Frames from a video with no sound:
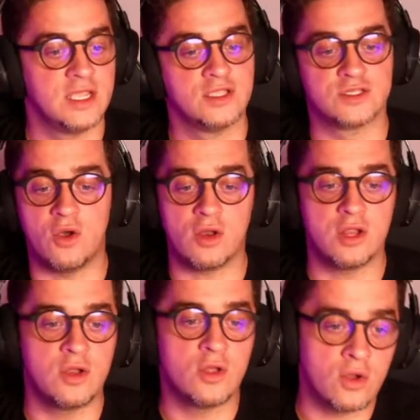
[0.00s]
So all
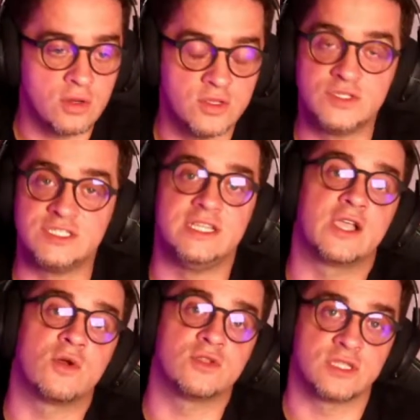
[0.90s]
in all, you see they're
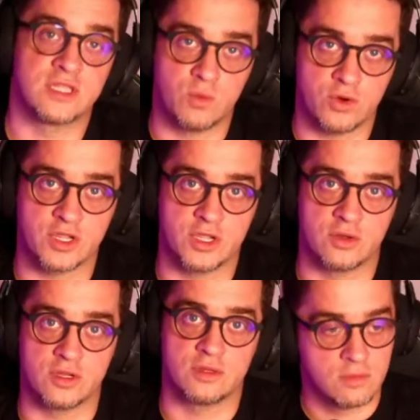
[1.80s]
constantly working on
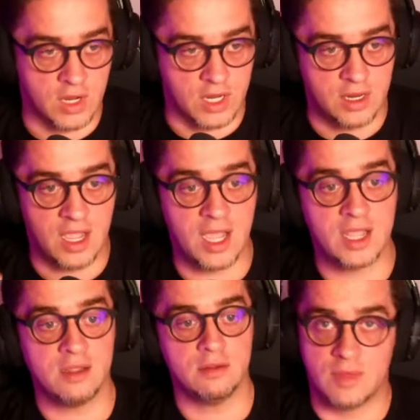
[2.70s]
it, right?
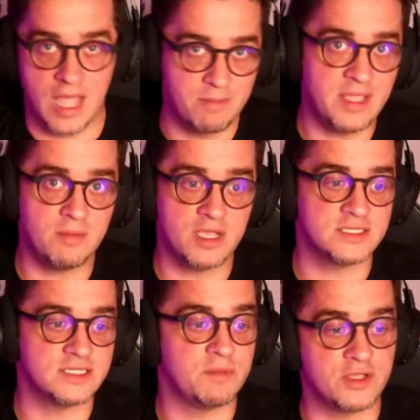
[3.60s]
I'm being biased
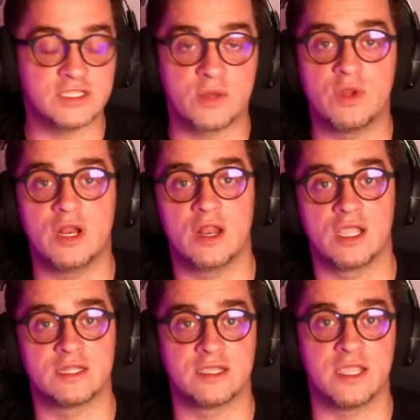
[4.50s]
here because I really
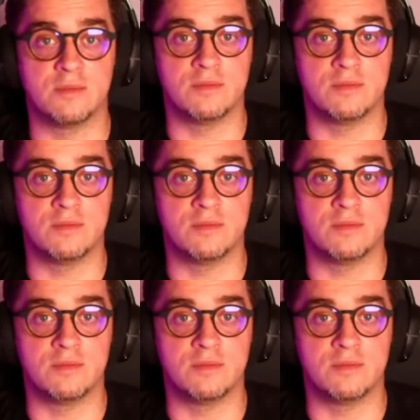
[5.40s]
like the game.